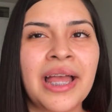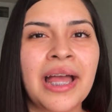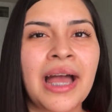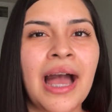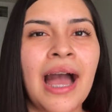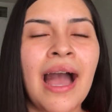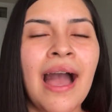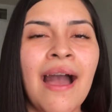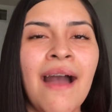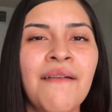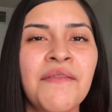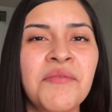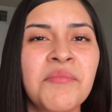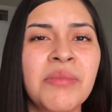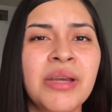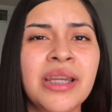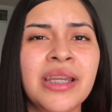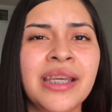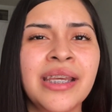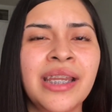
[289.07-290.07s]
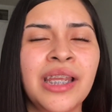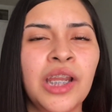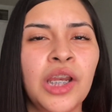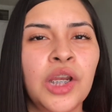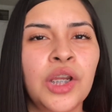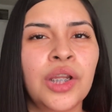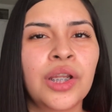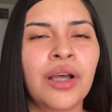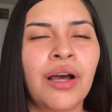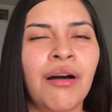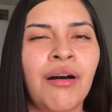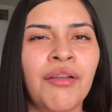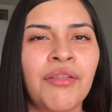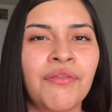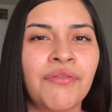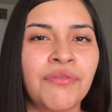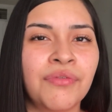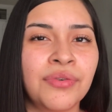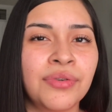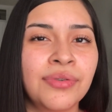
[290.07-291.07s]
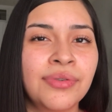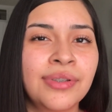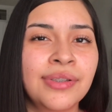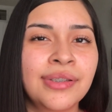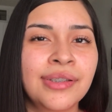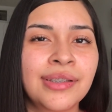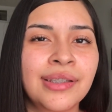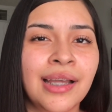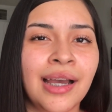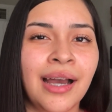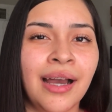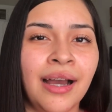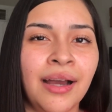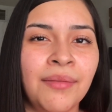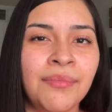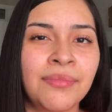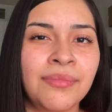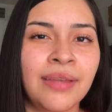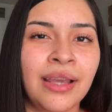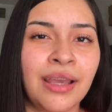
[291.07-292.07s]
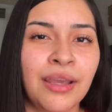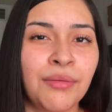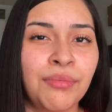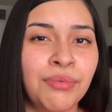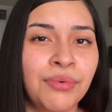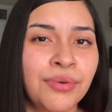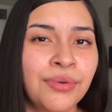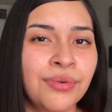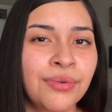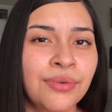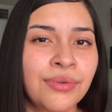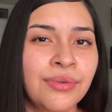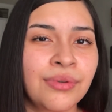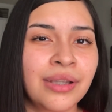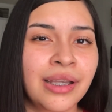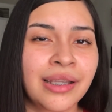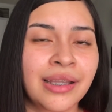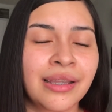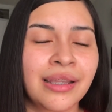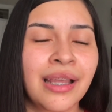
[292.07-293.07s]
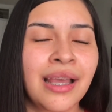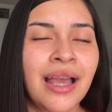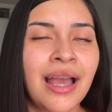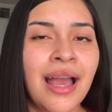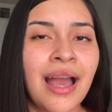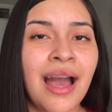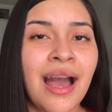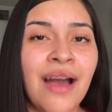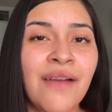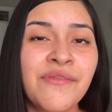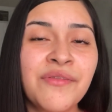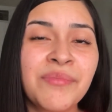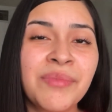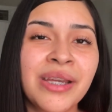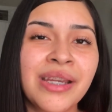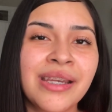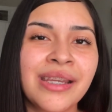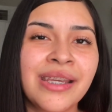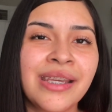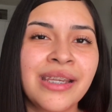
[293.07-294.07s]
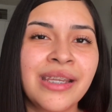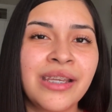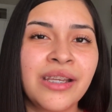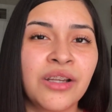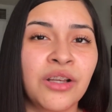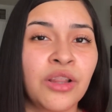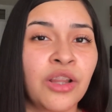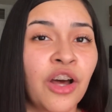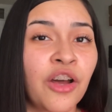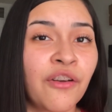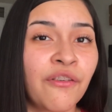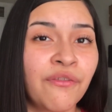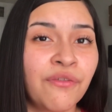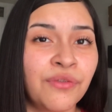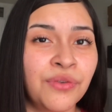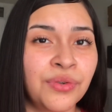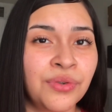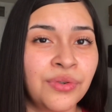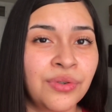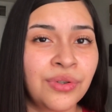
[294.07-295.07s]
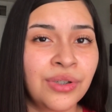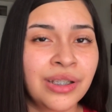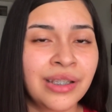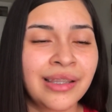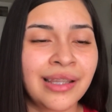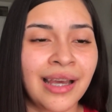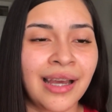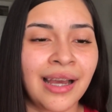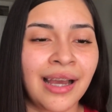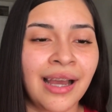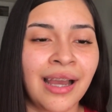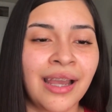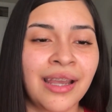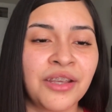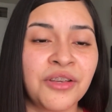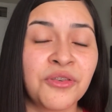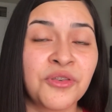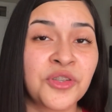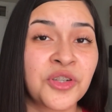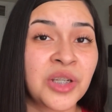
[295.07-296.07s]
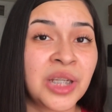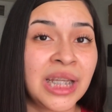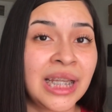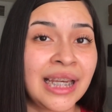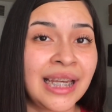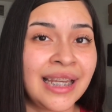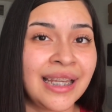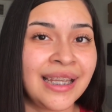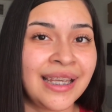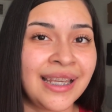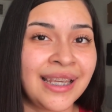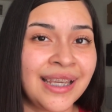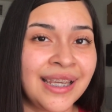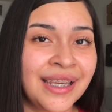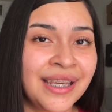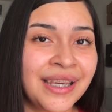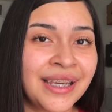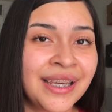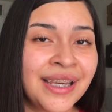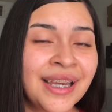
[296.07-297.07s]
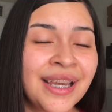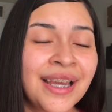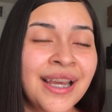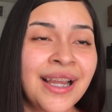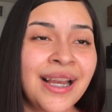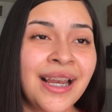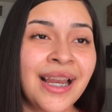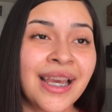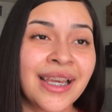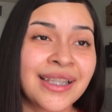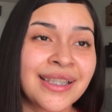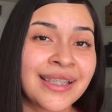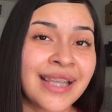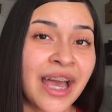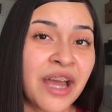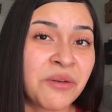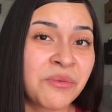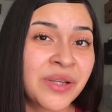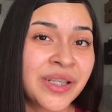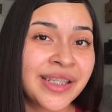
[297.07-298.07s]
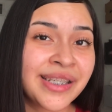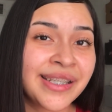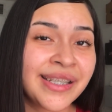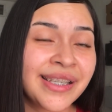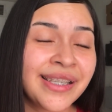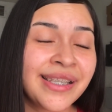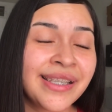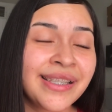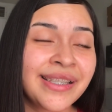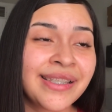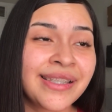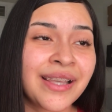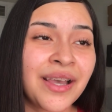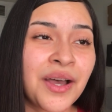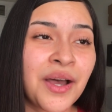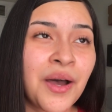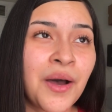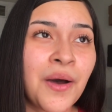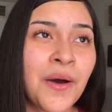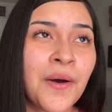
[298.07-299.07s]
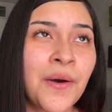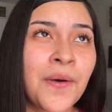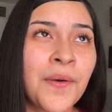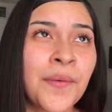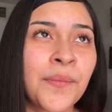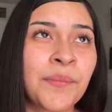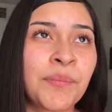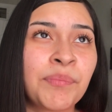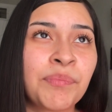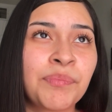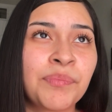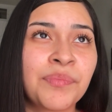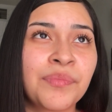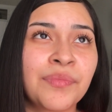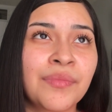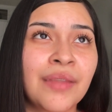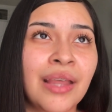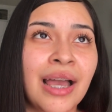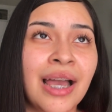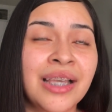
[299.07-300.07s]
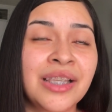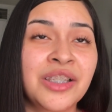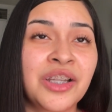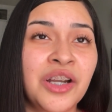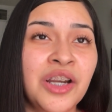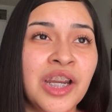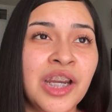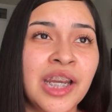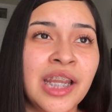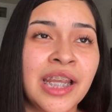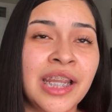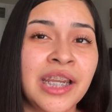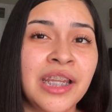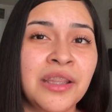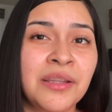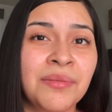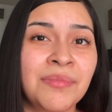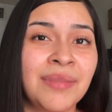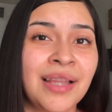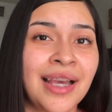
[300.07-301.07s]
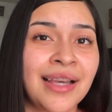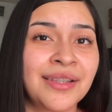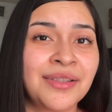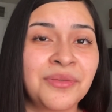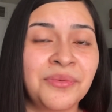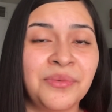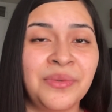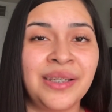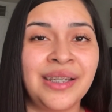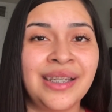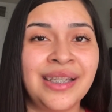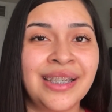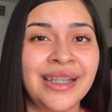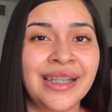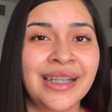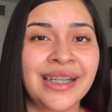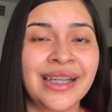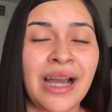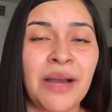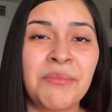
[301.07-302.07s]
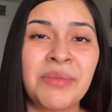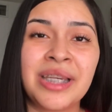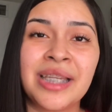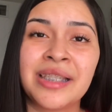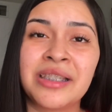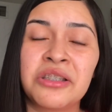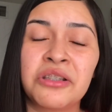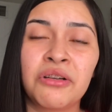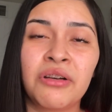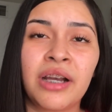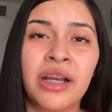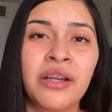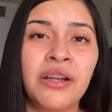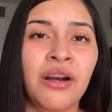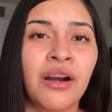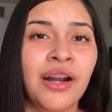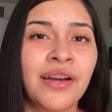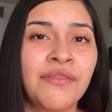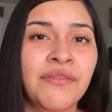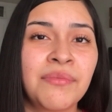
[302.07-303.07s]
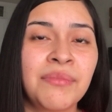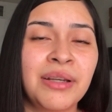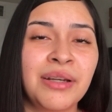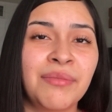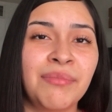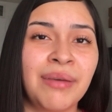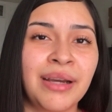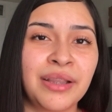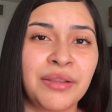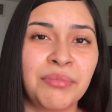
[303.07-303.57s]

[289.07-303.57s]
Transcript: I haven't been eating all the foods that I'm able. Like, I haven't been eating a lot of food that I usually eat, like sandwiches. Um, I started eating them last week. I mean, it's still kind of hard for me to bite the